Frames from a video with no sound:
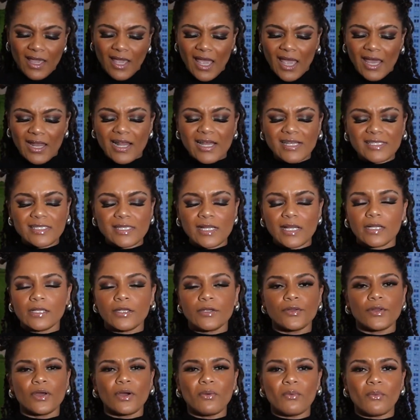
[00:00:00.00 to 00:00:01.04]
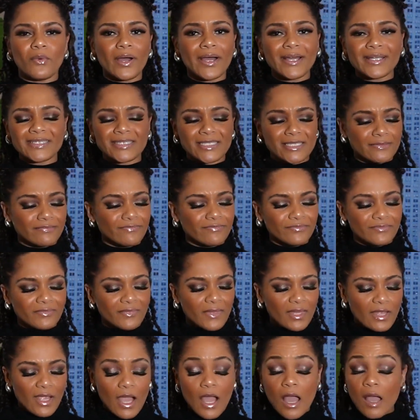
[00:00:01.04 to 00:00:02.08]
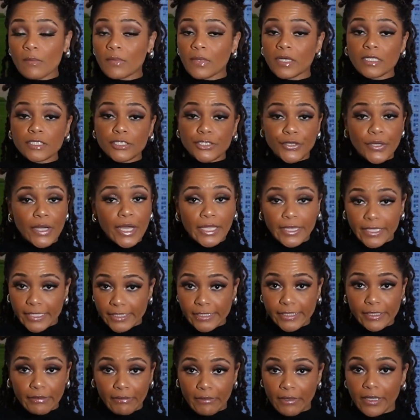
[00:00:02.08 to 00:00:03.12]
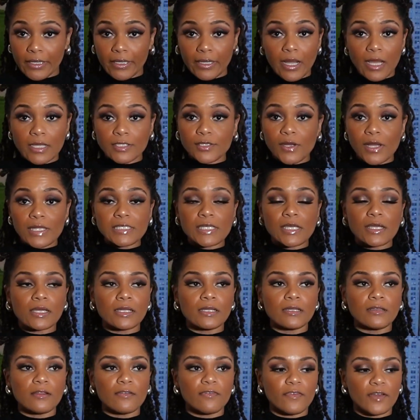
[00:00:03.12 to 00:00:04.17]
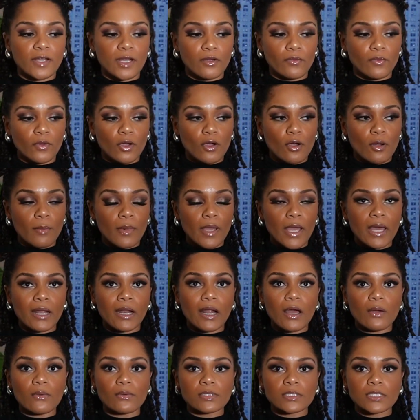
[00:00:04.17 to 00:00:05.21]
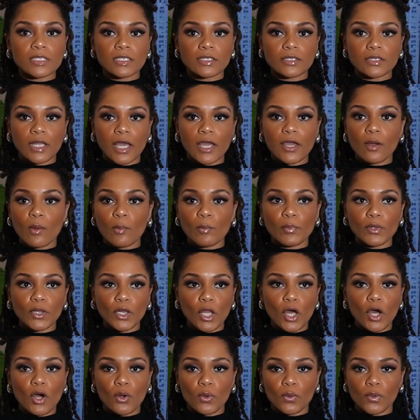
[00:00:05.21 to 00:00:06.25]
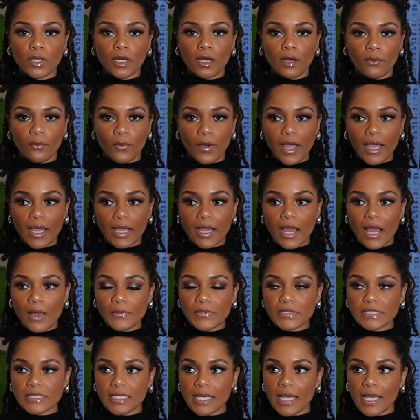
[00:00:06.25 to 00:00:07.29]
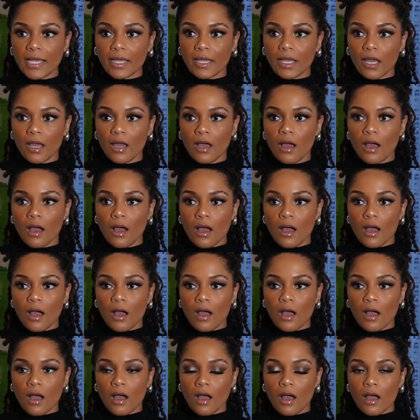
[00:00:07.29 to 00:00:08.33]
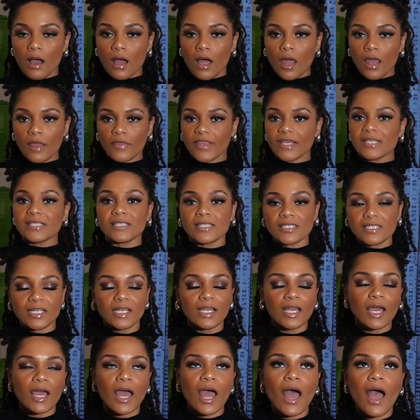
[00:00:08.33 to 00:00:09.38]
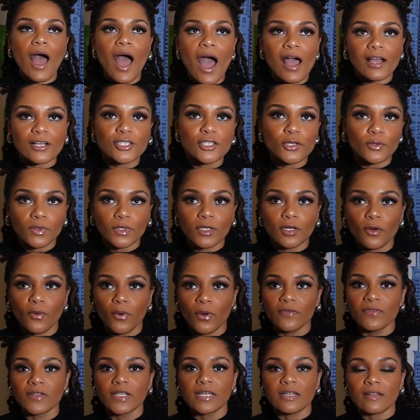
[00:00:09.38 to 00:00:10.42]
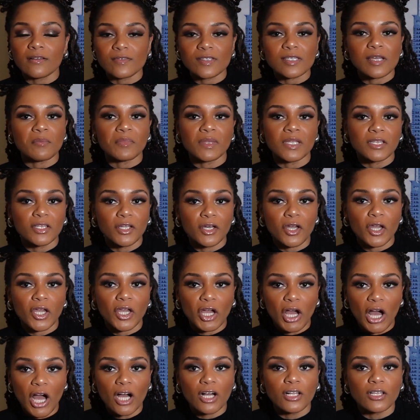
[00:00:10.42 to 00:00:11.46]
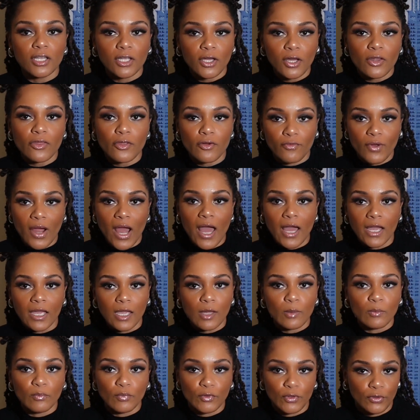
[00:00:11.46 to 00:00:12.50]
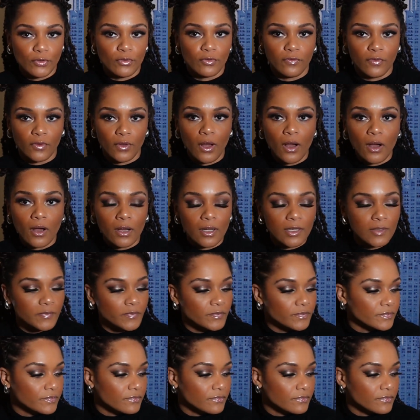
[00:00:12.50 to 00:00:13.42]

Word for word: and I said you know what I'm gonna try this on so I took it in the fitting room and I was like blown away I was like this is the actual equivalent of something looking ugly on the rack and beautiful on